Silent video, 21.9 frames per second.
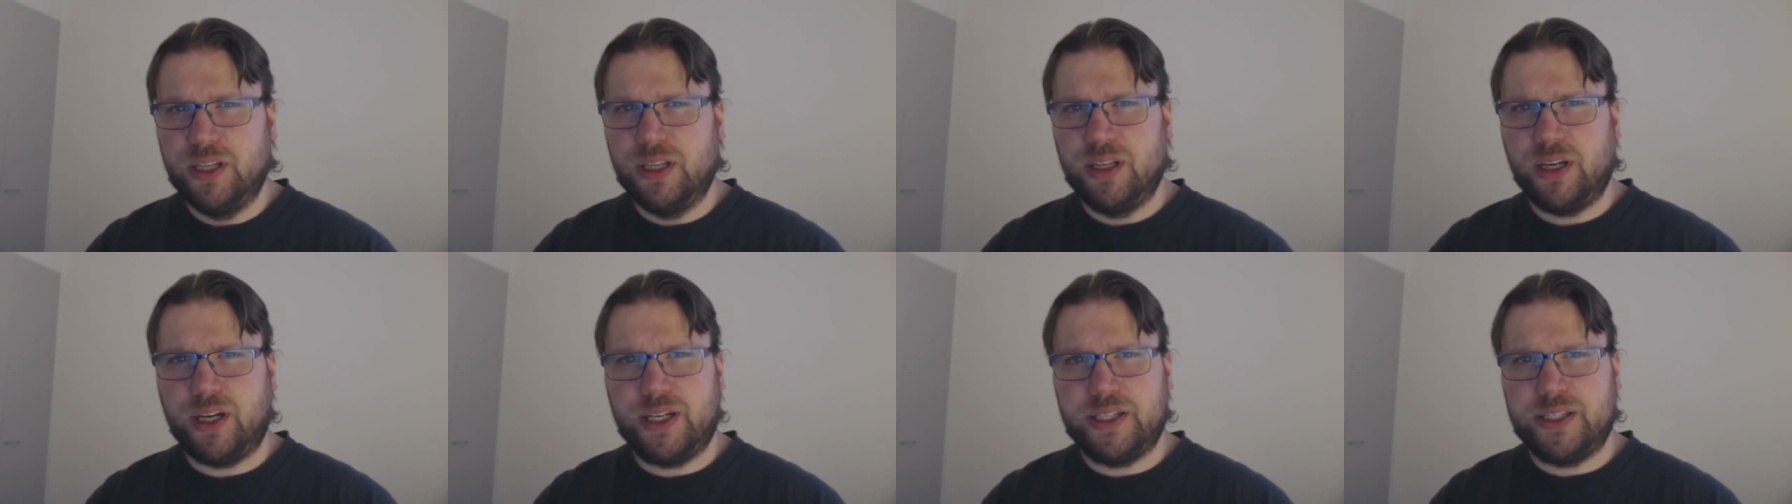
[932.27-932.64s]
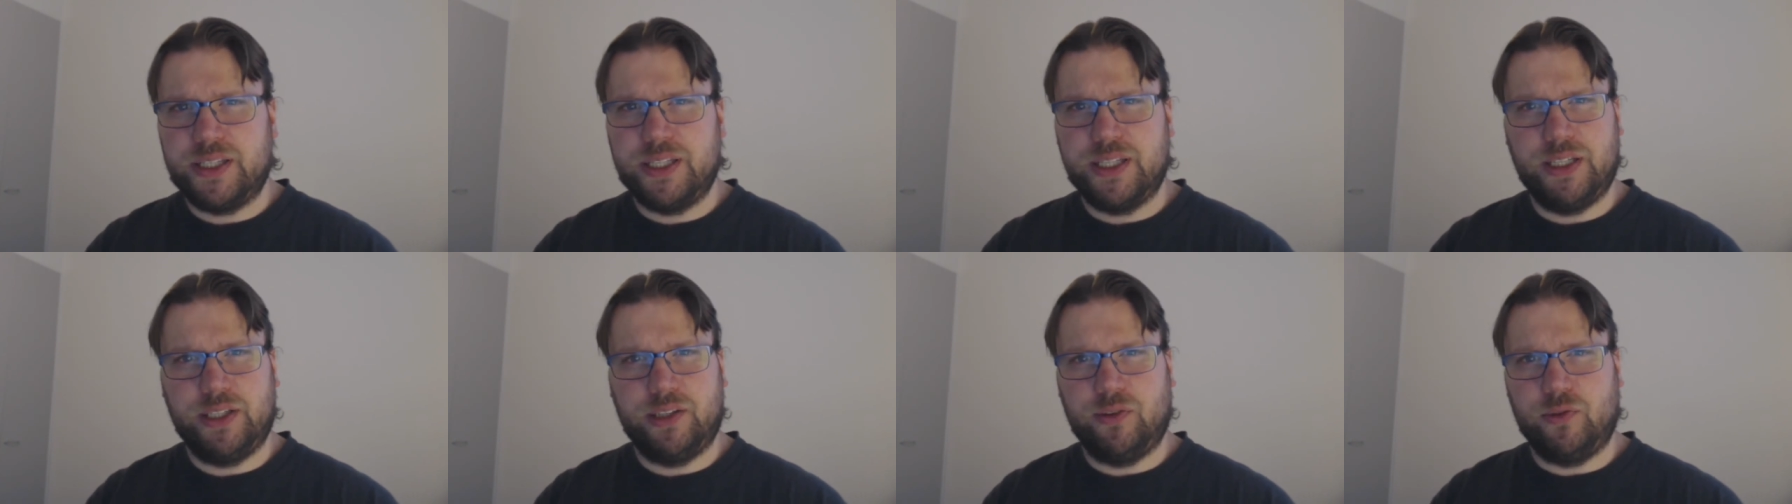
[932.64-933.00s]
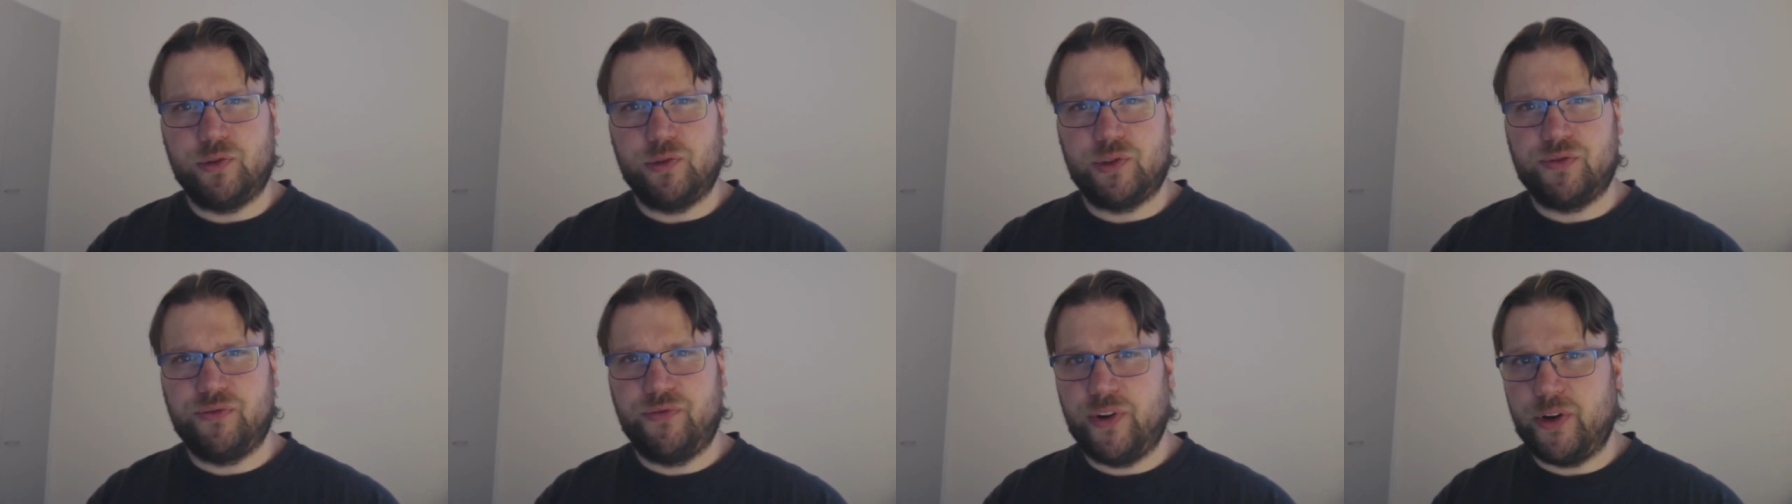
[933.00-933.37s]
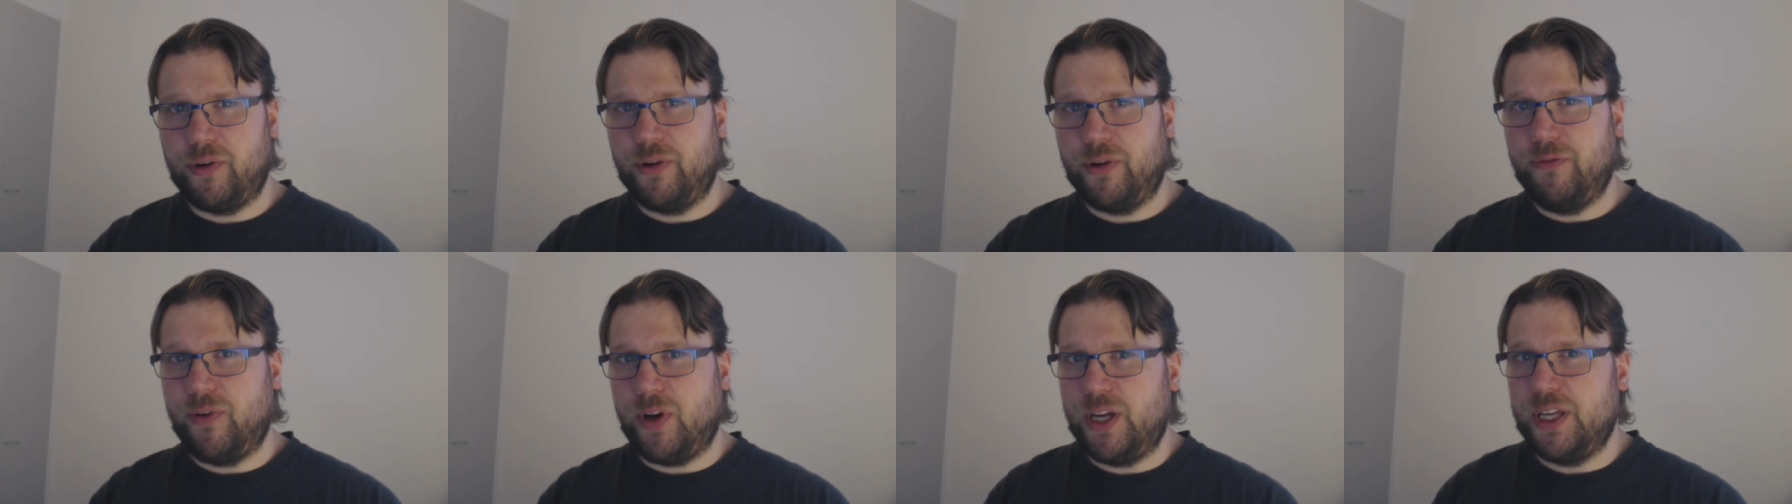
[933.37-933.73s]
I think it looks very
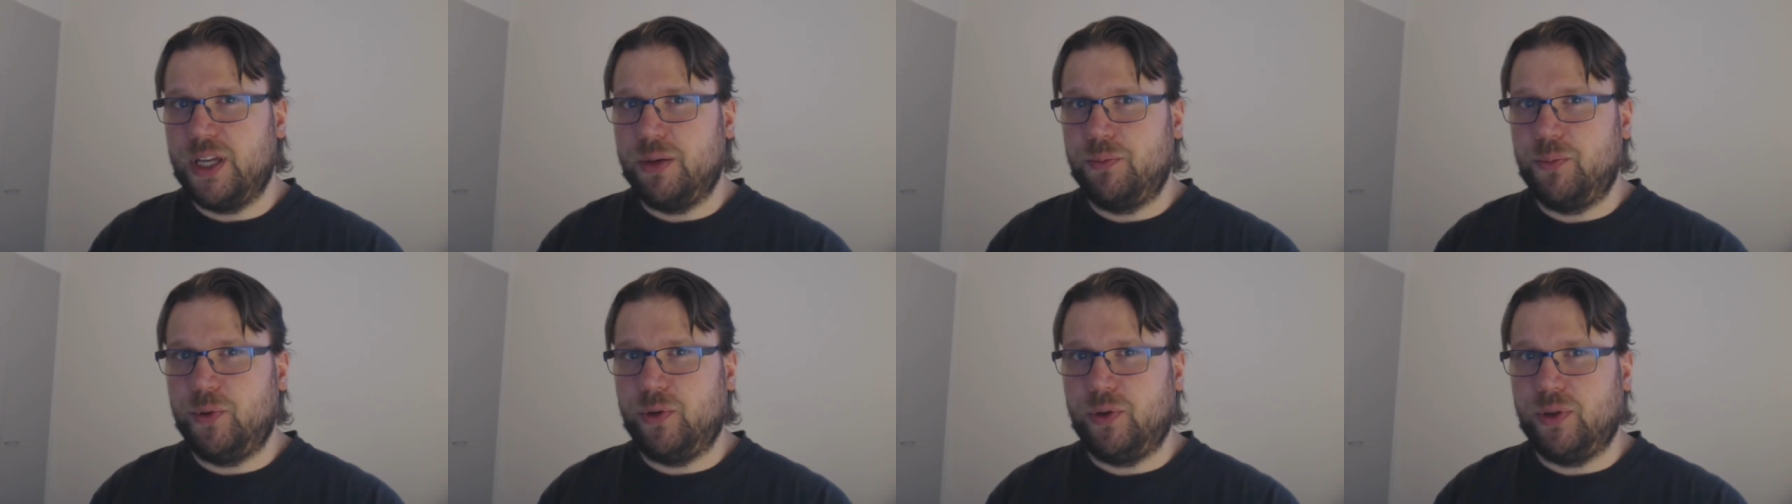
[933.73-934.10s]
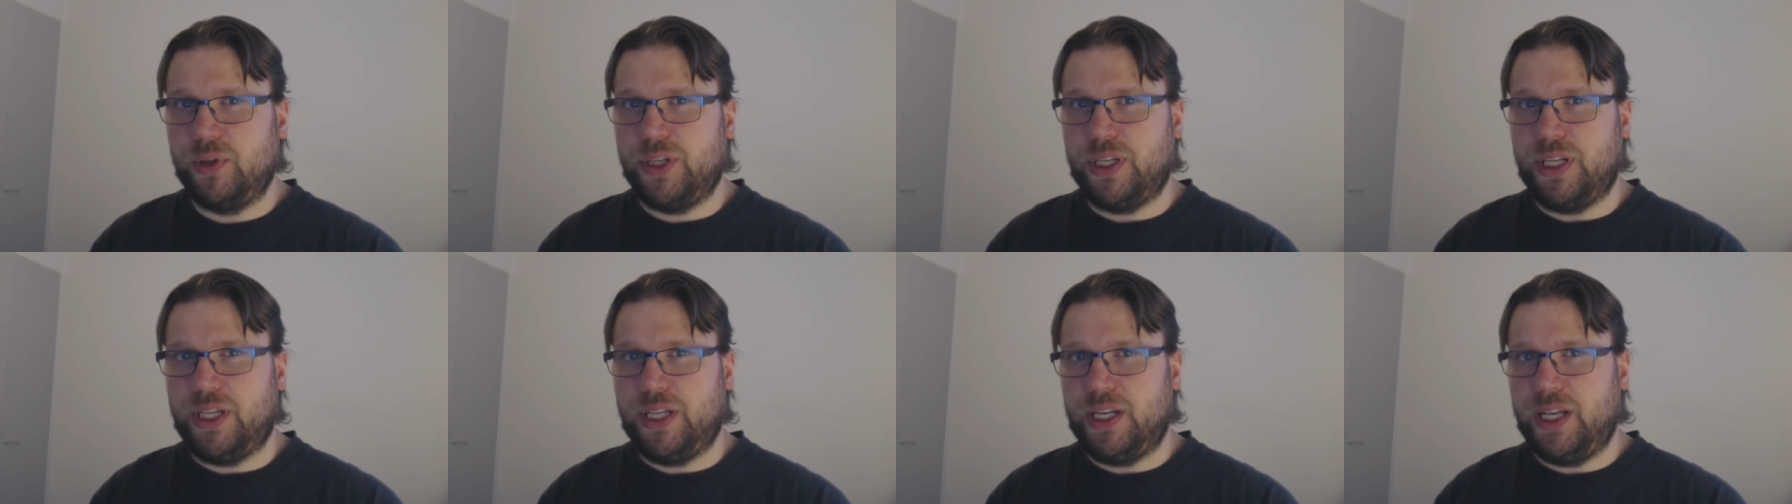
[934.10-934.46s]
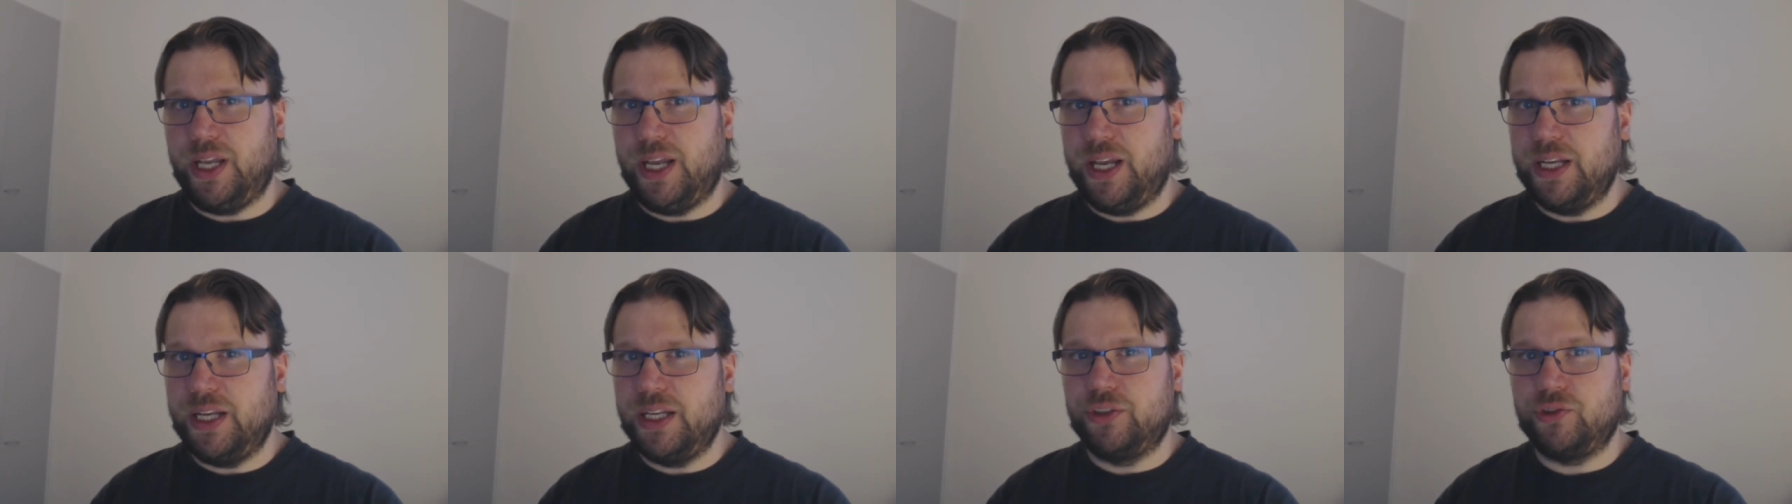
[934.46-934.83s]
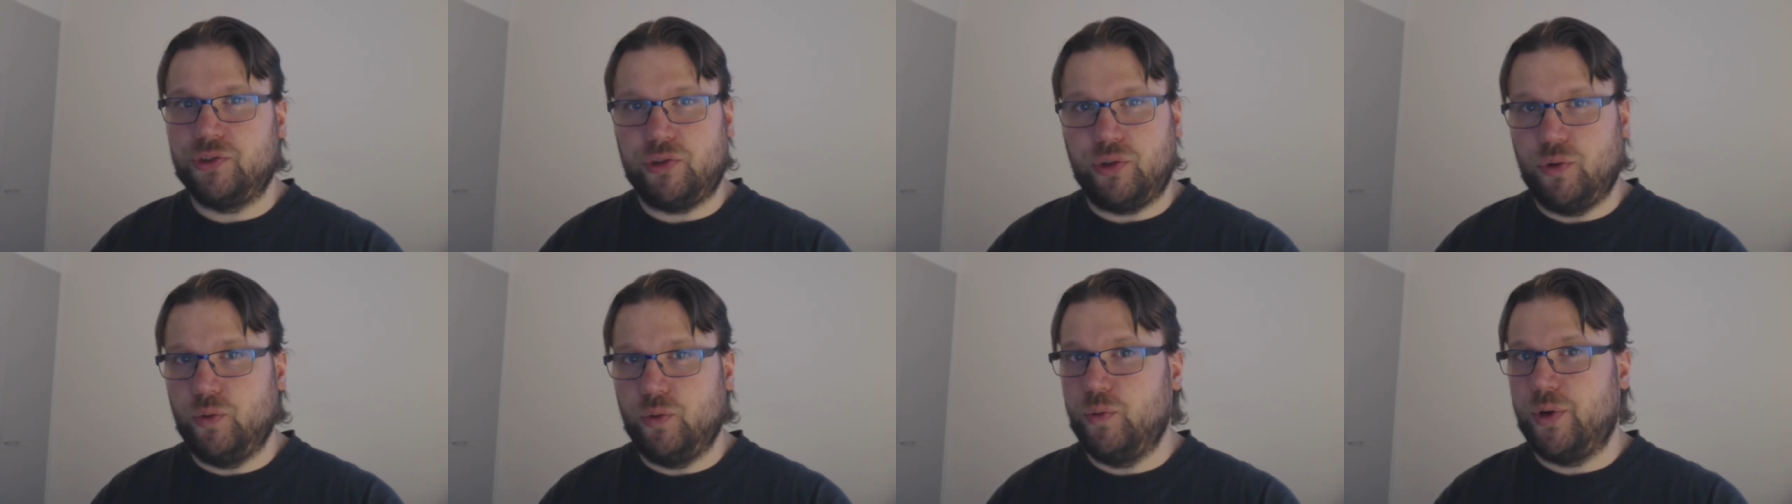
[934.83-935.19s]
viable in any
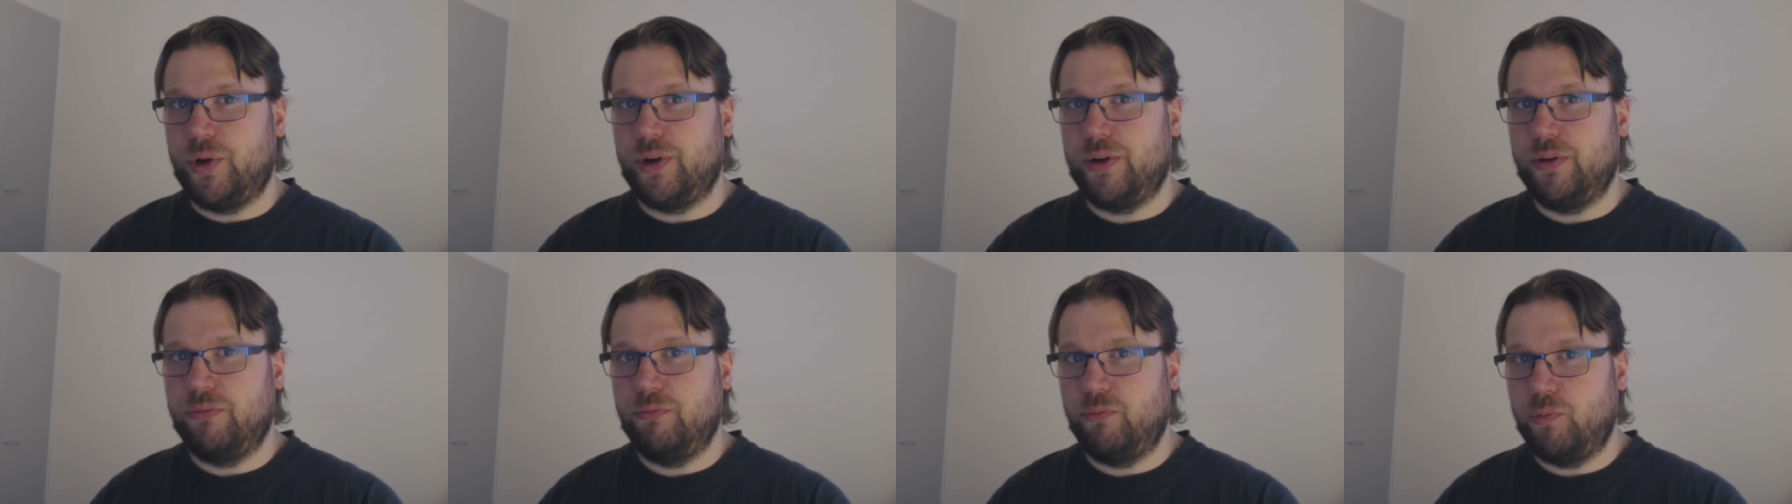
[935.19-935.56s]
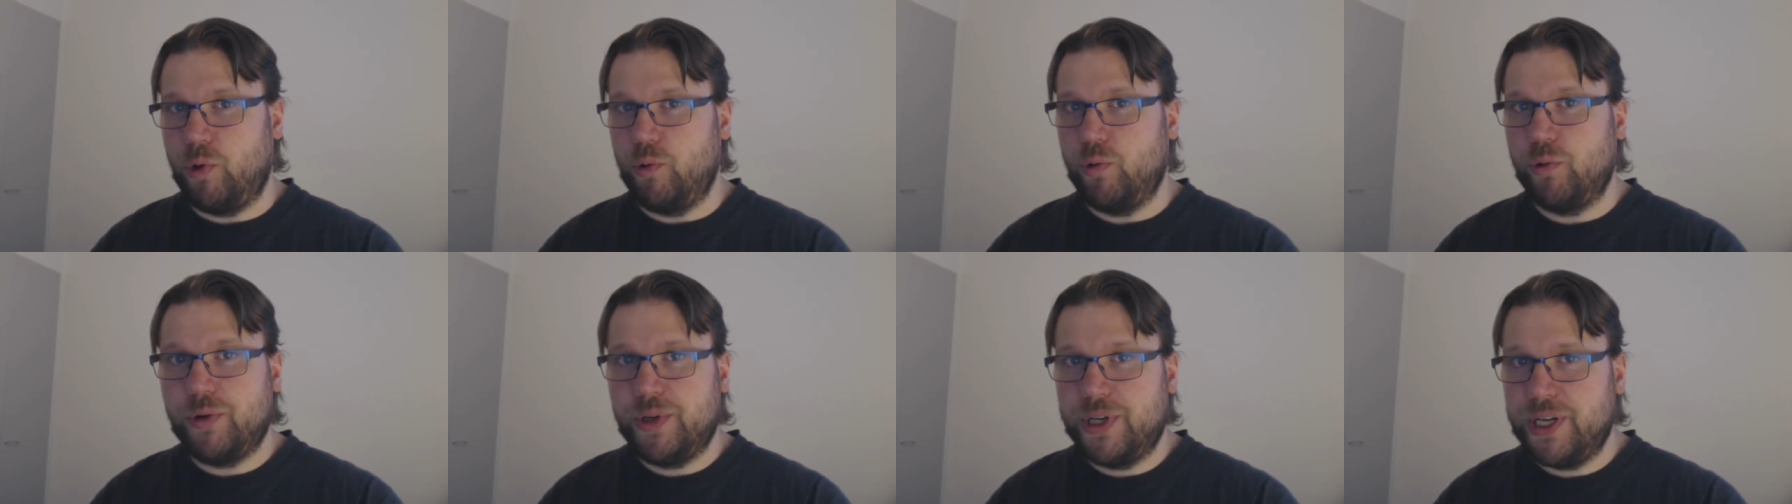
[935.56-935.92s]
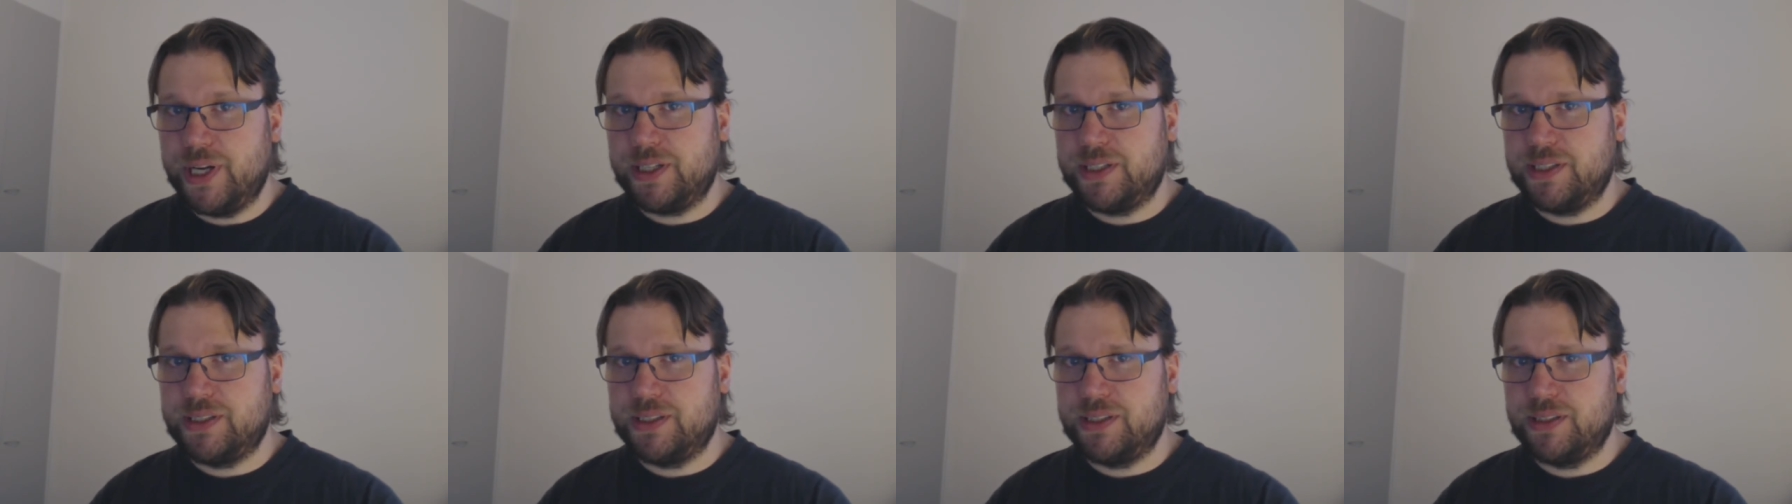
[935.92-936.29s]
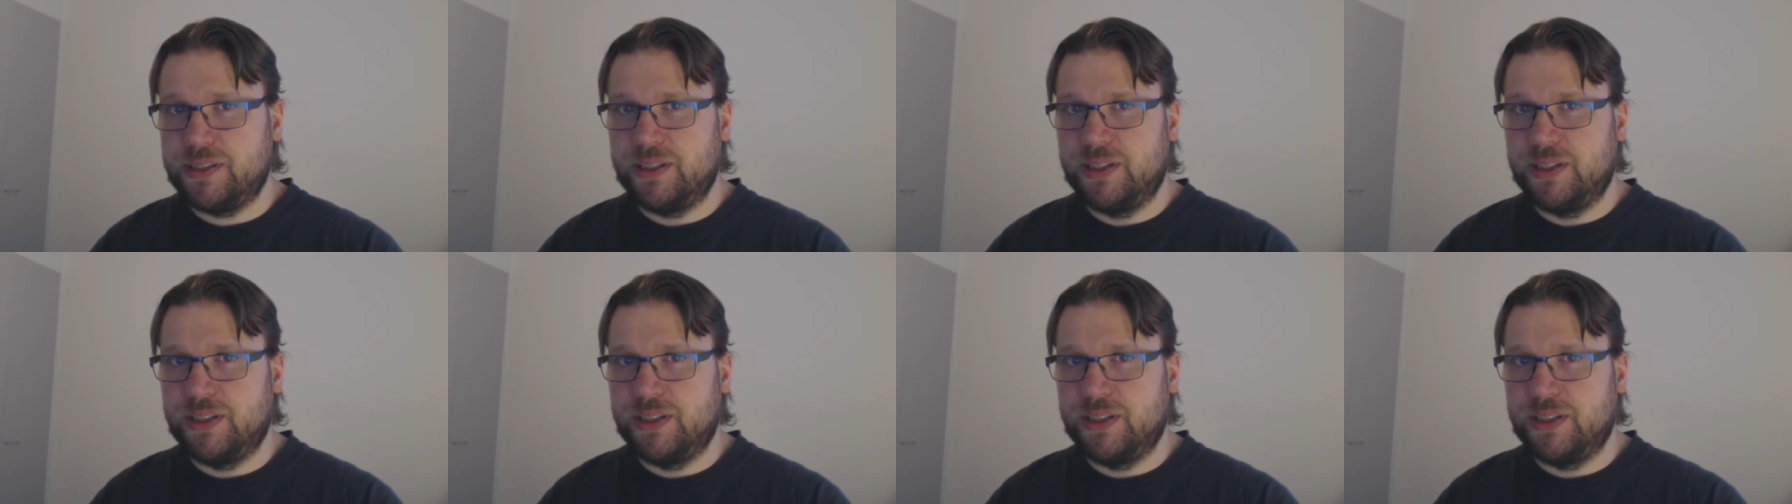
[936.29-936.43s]
slower rogue decks,